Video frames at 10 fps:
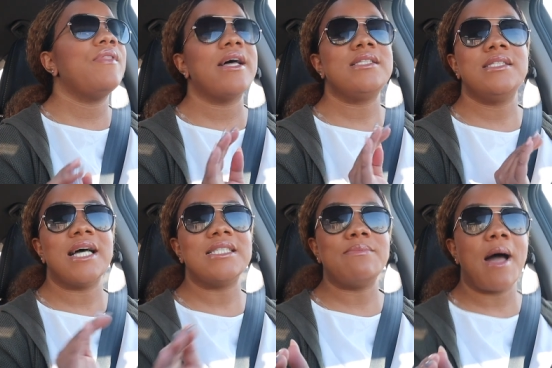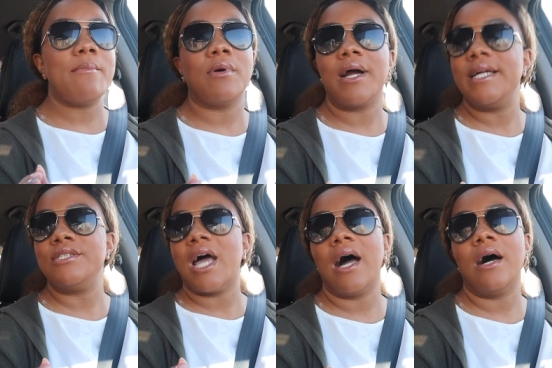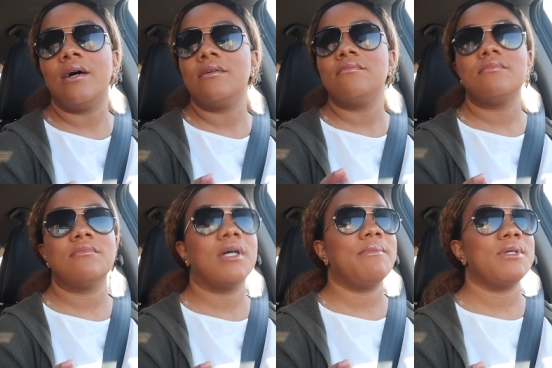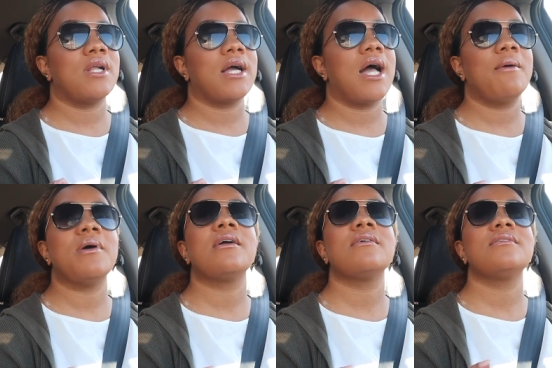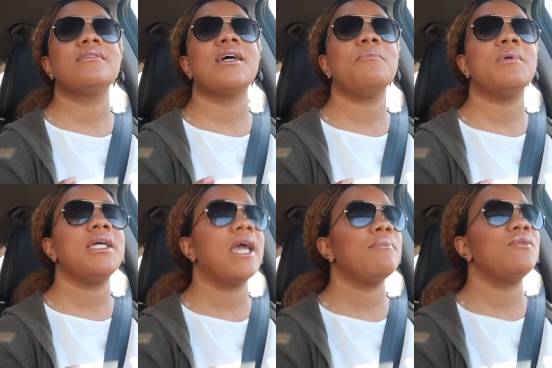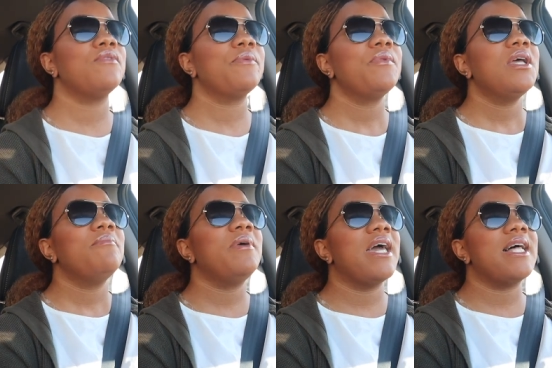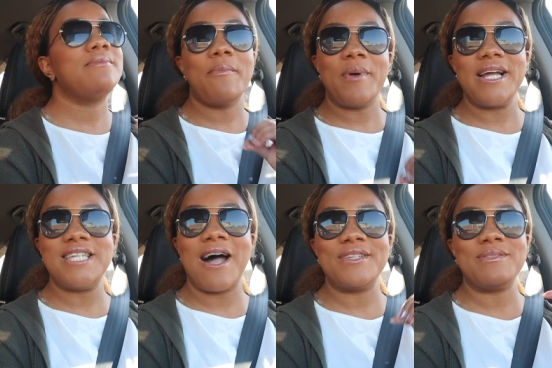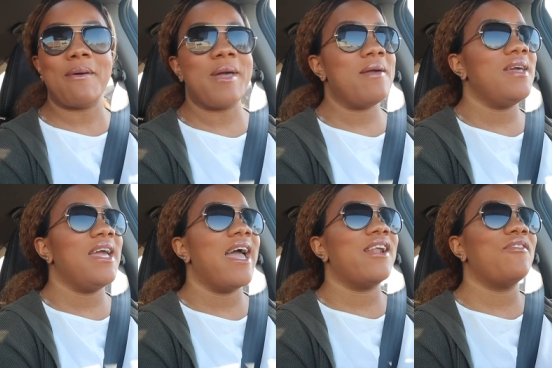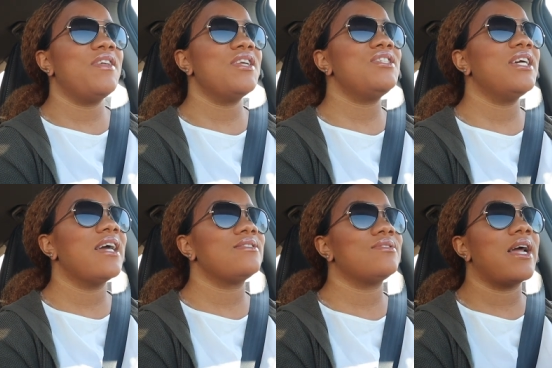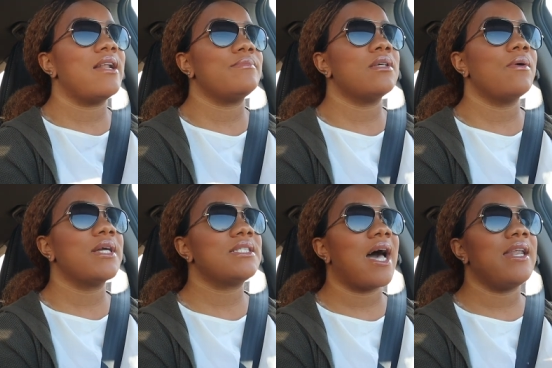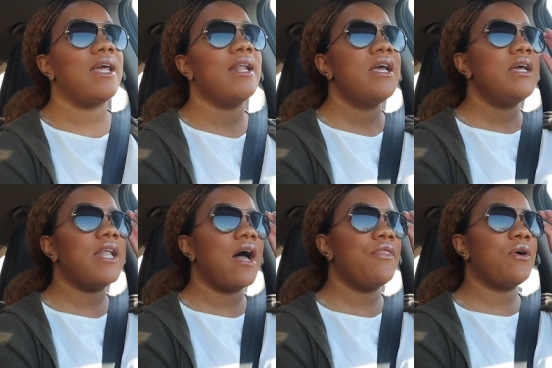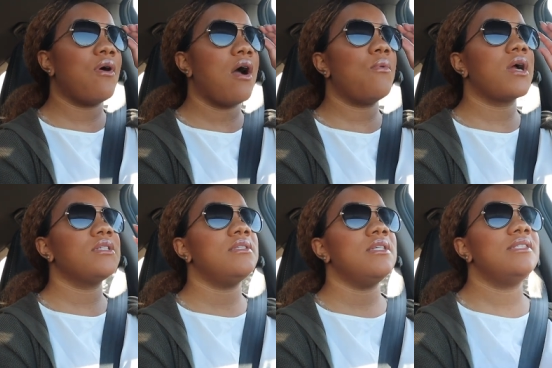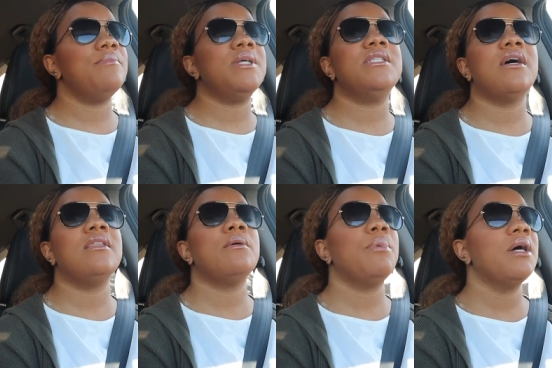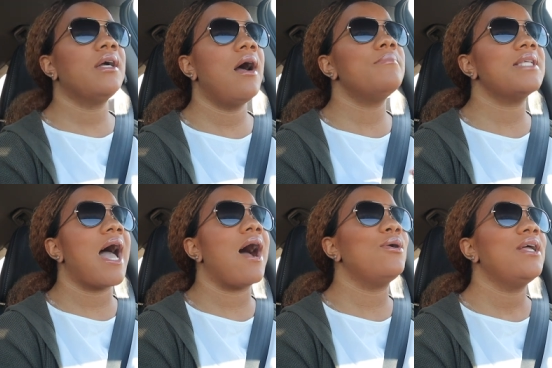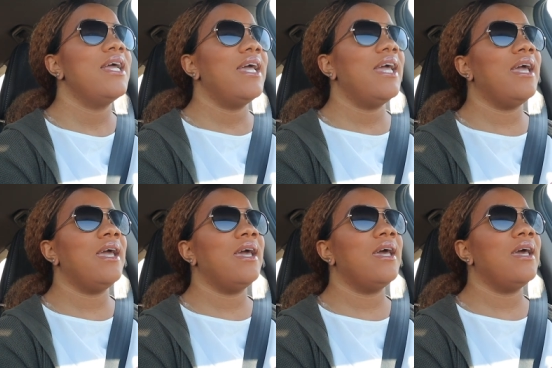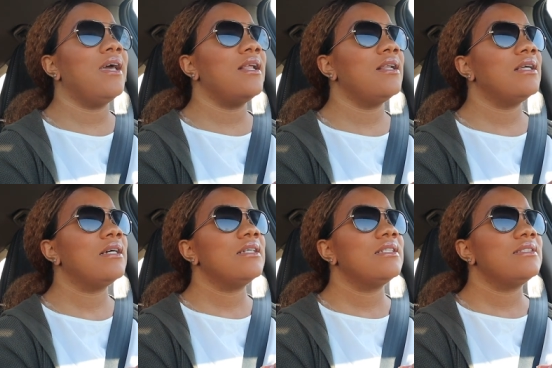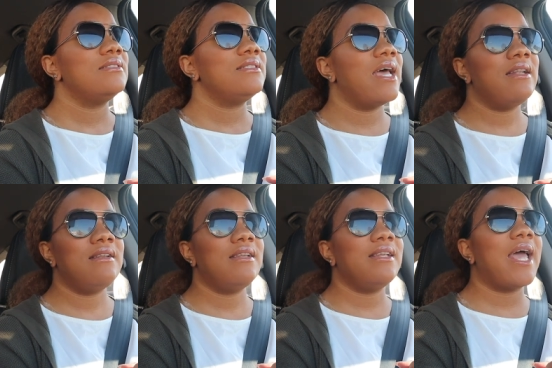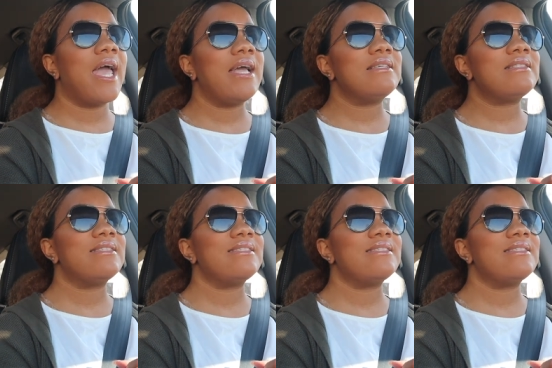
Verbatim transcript: that that's my brainchild. I'm sure I cop it. Coming, he ain't moving. But yeah, that's my brainchild, that's my baby, and I finished it yesterday and I'm so excited. Now the groundwork just needs to be done. The book comes out in ten days,